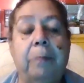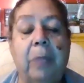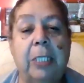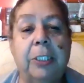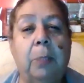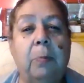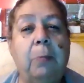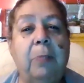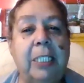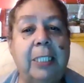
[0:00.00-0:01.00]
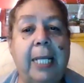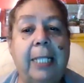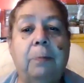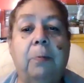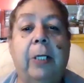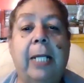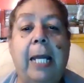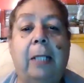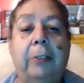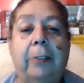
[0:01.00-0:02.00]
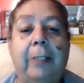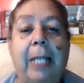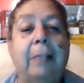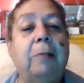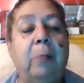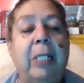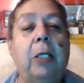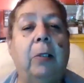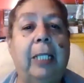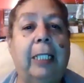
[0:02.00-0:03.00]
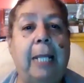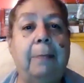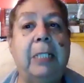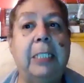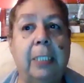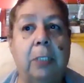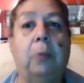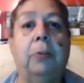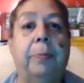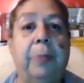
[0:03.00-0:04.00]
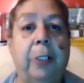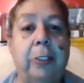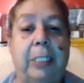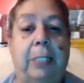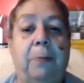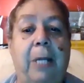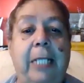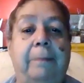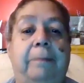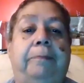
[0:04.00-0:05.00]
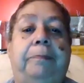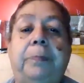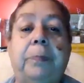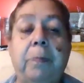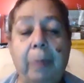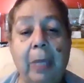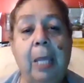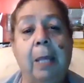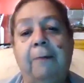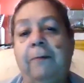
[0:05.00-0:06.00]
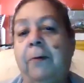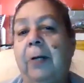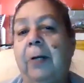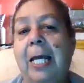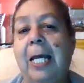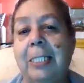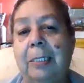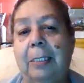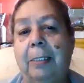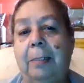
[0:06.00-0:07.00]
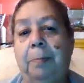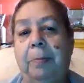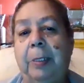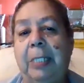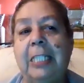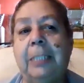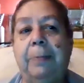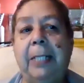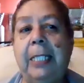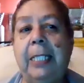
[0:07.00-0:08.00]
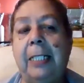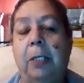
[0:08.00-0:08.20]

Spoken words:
So when we say the word elder, that we know that that means an older person, right? For us, just being an